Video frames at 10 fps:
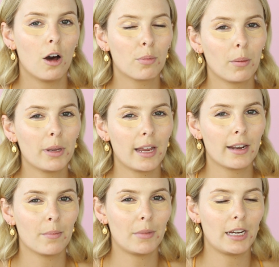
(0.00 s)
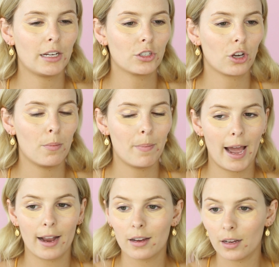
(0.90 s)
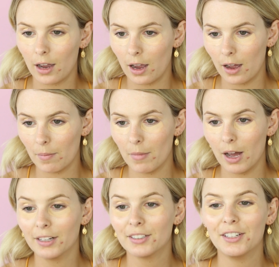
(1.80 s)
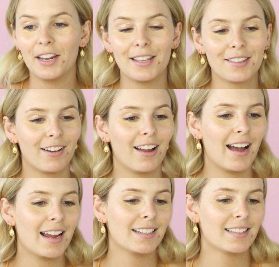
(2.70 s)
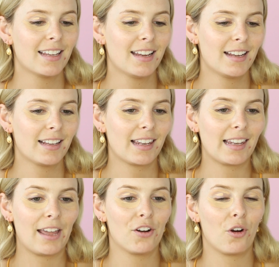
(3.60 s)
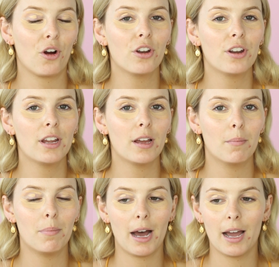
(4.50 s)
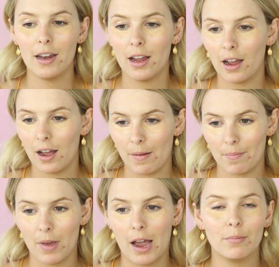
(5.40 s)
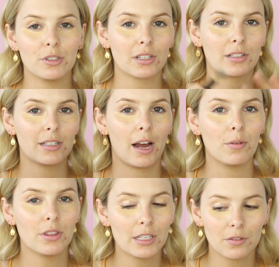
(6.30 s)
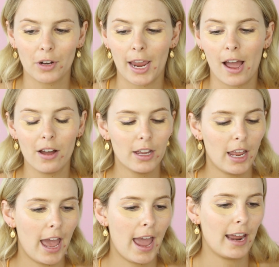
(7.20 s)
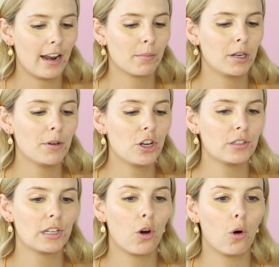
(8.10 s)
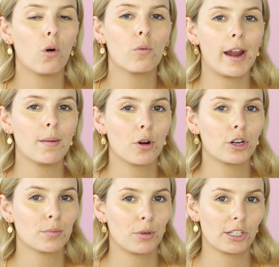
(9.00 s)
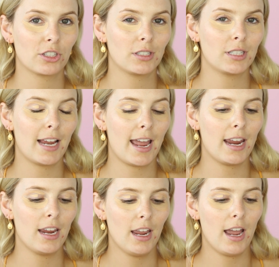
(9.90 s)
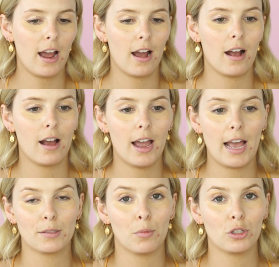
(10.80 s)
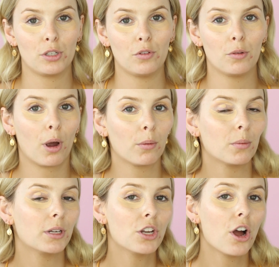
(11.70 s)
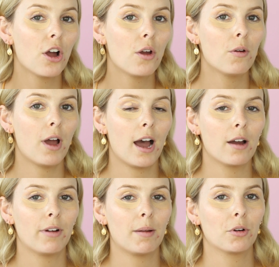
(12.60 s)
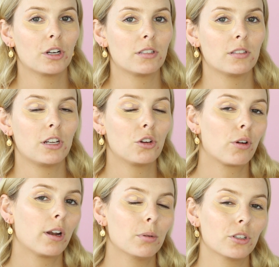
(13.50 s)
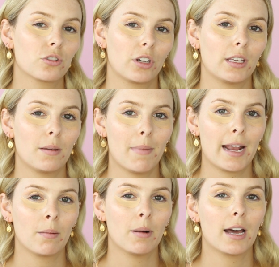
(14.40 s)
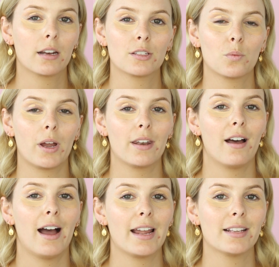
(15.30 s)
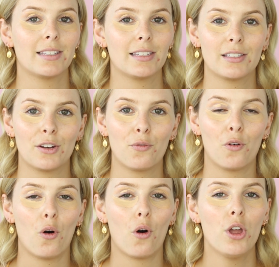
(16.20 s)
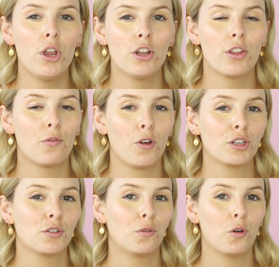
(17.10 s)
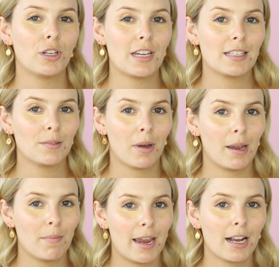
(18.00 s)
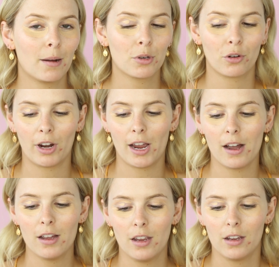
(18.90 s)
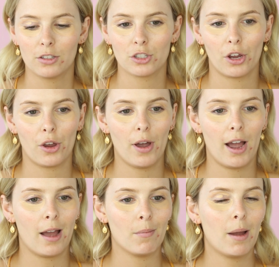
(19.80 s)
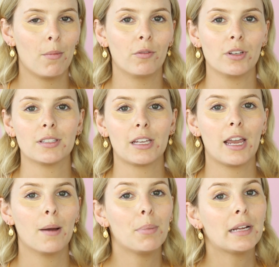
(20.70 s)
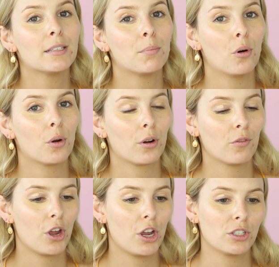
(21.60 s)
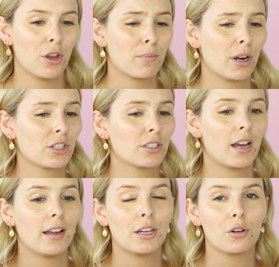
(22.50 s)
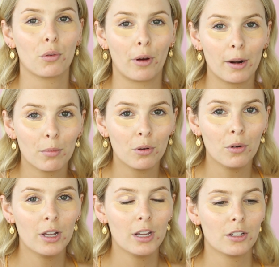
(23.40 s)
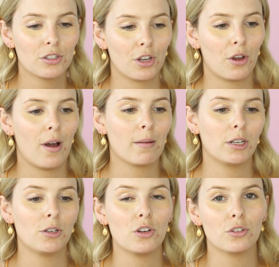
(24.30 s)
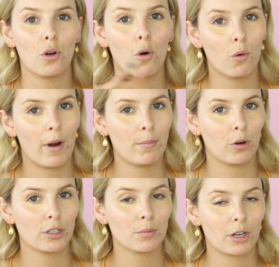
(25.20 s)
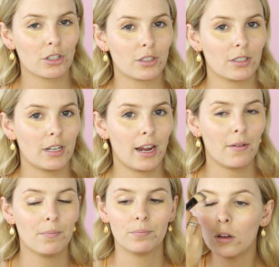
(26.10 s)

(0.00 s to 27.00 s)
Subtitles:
I'll probably end up needing to go back underneath my eyes later on, but I'm just going to start with this for now. And I'm going to be using all Ray Morris brushes today. As most of you probably know, Ray Morris is an incredible Australian makeup artist, one that I assisted for the first 4 years of my makeup career. So I'm obviously a big supporter of hers. Her brushes are incredible, so I'm going to use all Ray Morris brushes today.